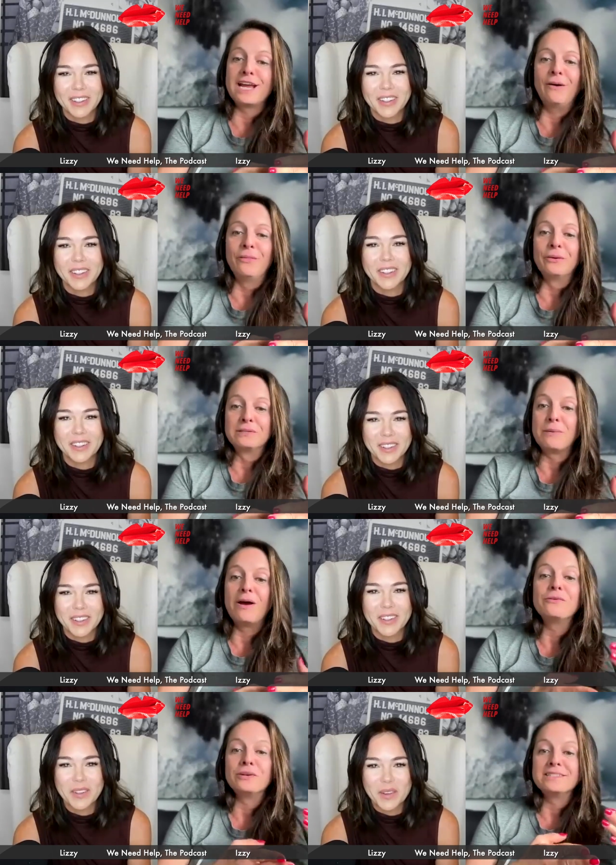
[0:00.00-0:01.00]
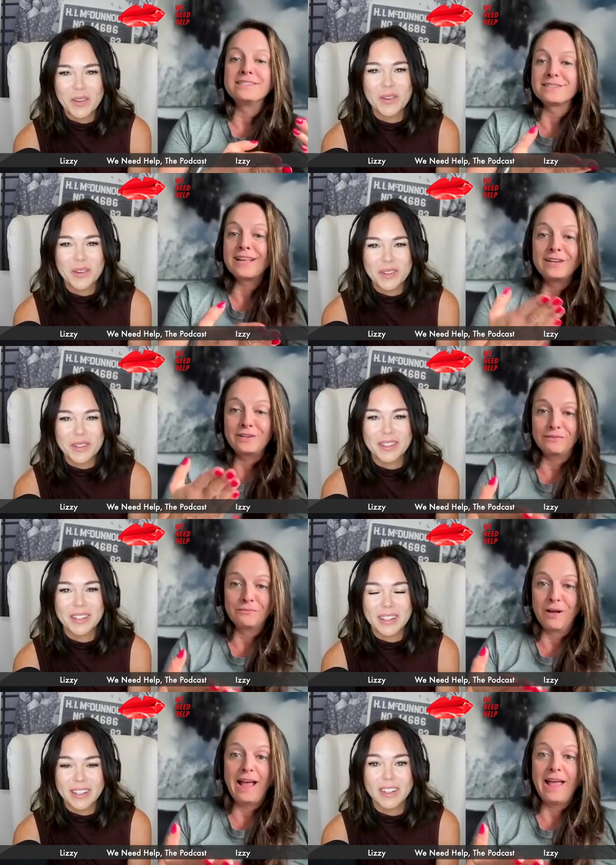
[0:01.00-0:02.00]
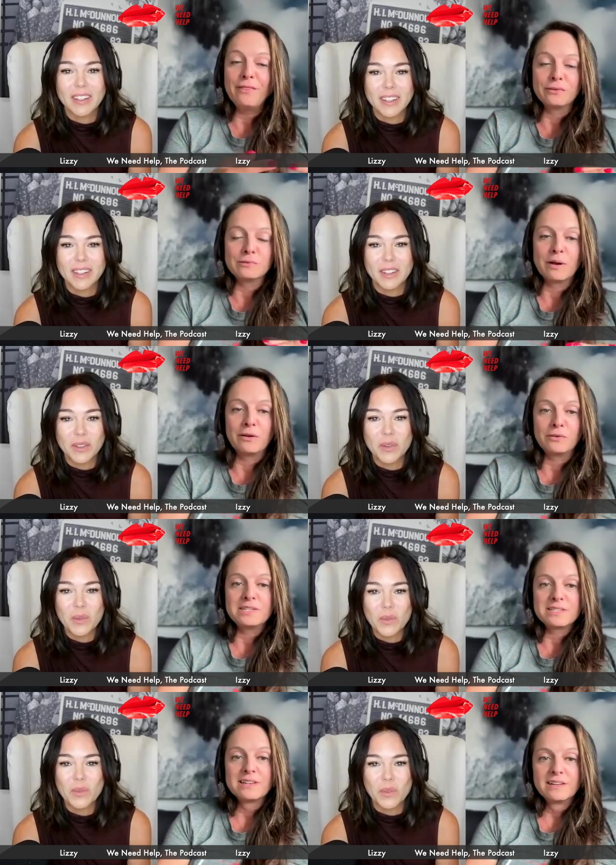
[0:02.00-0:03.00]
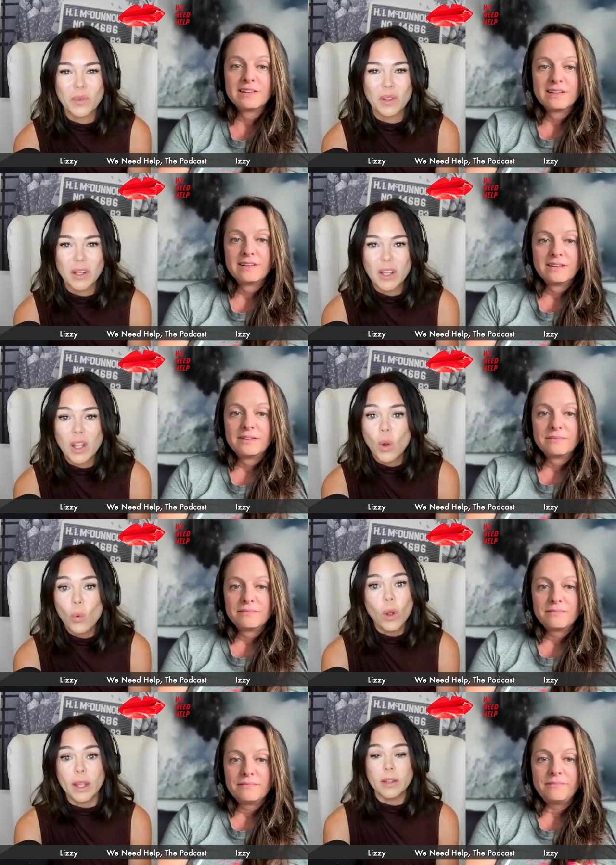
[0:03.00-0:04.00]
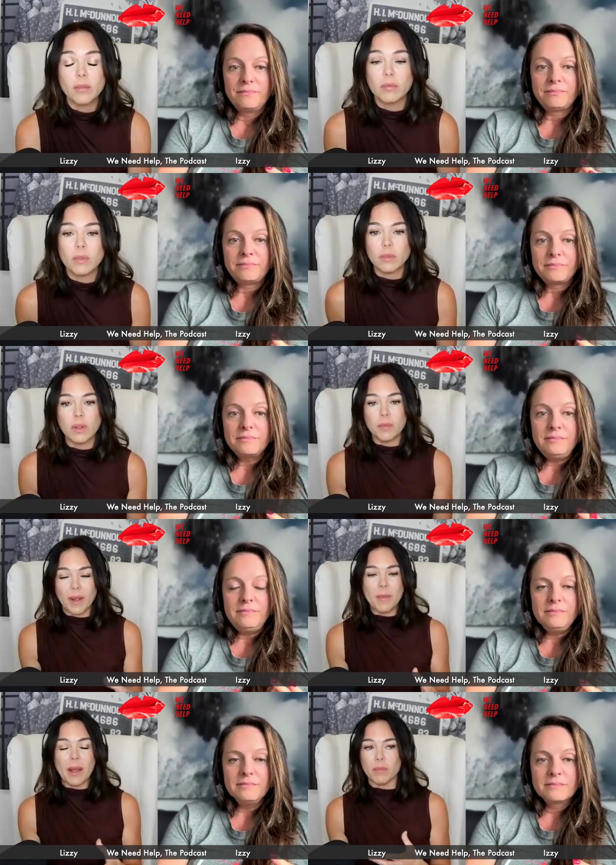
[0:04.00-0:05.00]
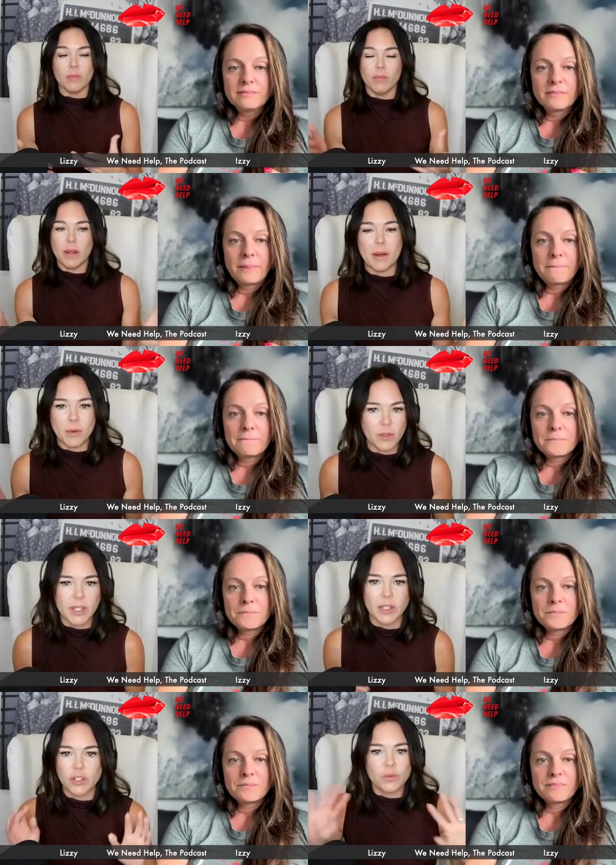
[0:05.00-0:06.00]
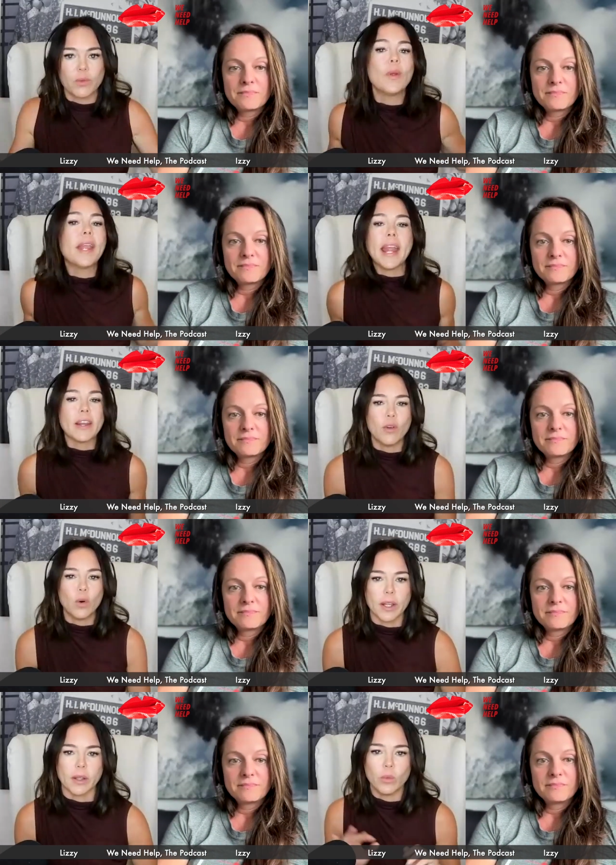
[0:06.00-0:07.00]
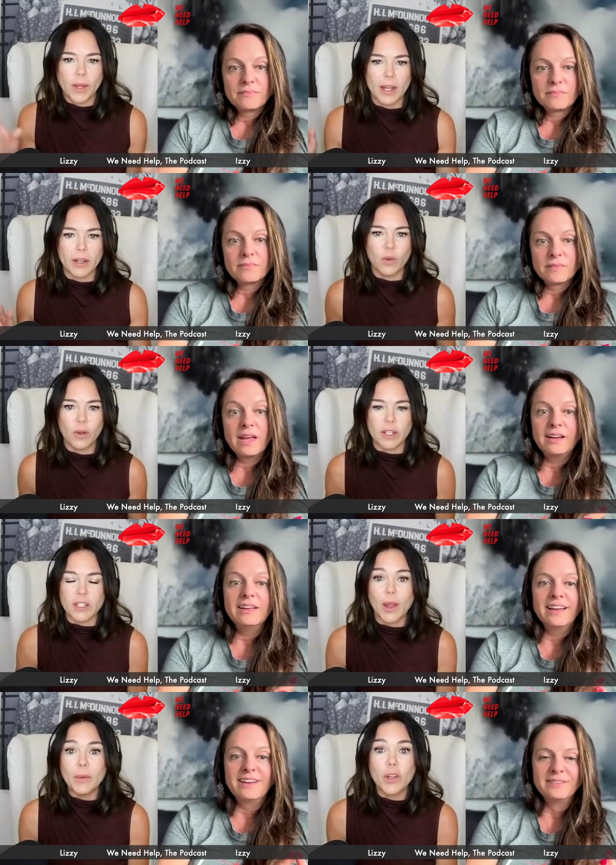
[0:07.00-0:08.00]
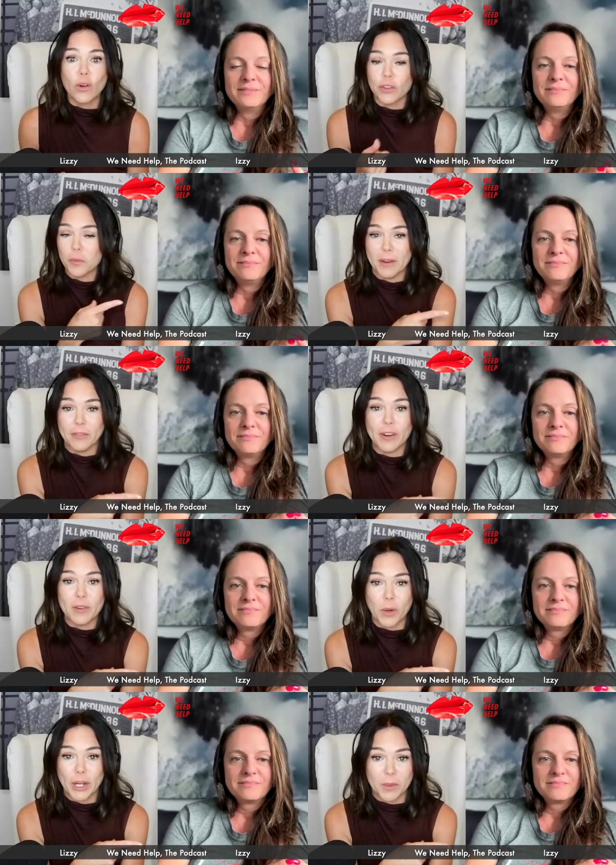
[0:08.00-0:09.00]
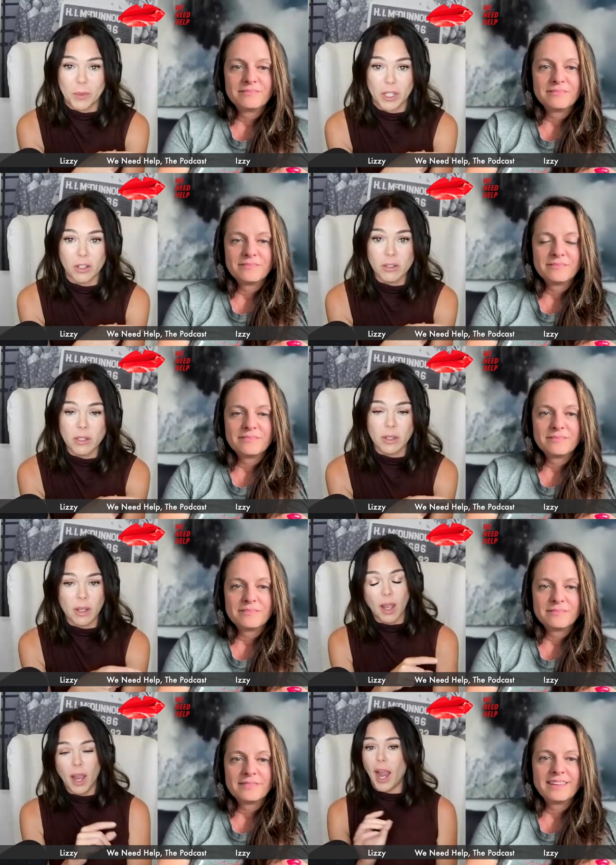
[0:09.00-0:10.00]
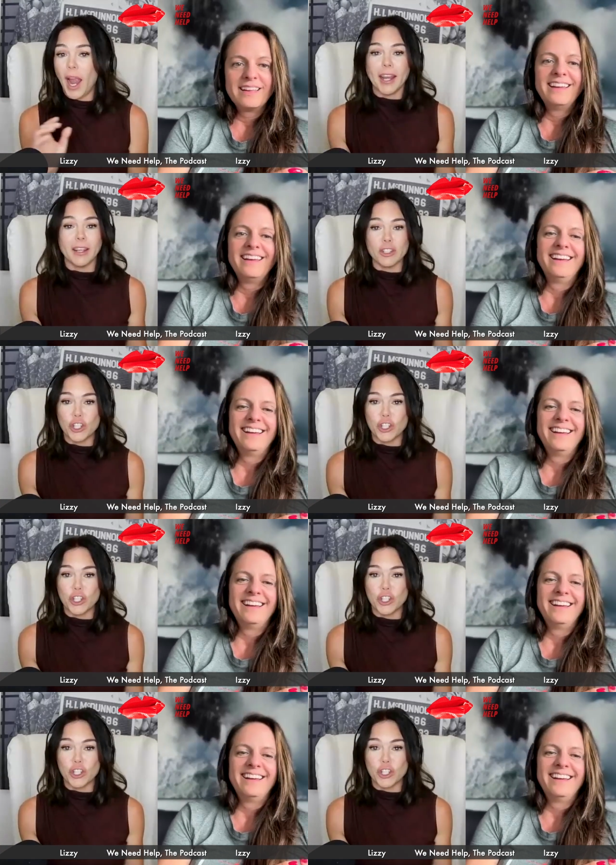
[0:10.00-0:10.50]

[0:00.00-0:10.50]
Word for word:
Speaker 1: down those boundaries because I I had those boundaries. Well, and
Speaker 2: my mom, my mom always said, "Just we can't afford it. We can't afford it." Yeah, so I, I would go over to my friend Brandy Biddles, and